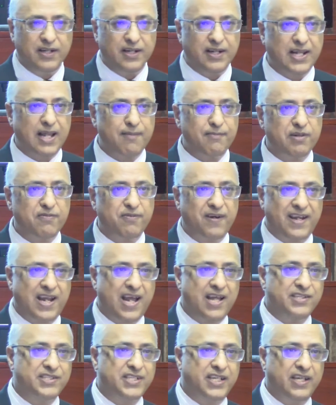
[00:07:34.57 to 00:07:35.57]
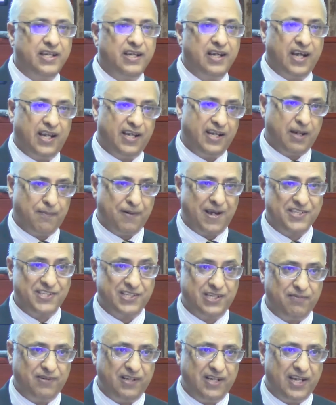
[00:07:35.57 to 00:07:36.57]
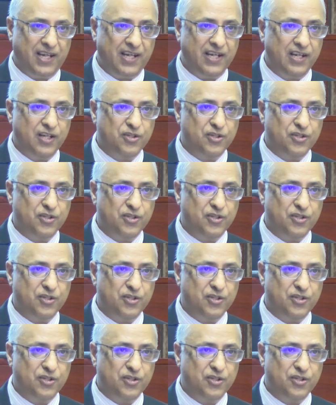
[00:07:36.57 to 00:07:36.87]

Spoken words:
climate financing, and capacity building.